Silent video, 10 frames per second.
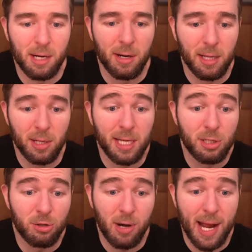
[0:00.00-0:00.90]
here, he,
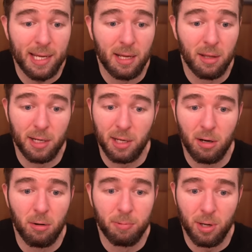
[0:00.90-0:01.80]
he's tracking like, you
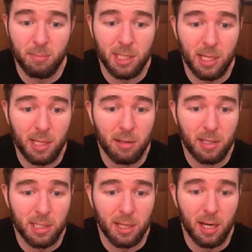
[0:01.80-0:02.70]
know, pretty
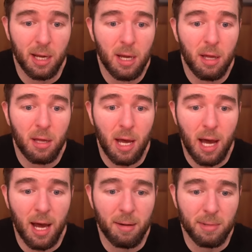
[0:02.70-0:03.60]
meticulously.
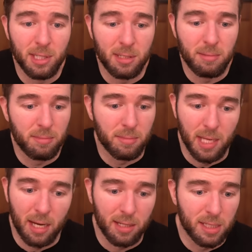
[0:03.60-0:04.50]
Um, he's
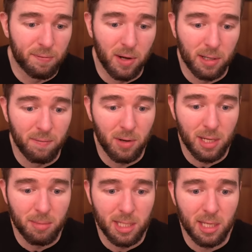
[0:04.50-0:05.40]
getting his fucking
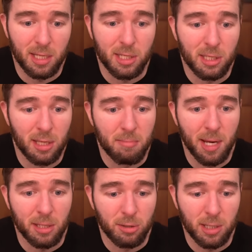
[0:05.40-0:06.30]
vitamin D, his sleep
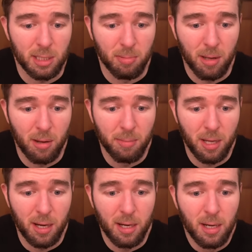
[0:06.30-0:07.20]
metrics, blah,
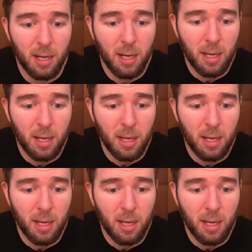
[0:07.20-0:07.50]
blah, blah.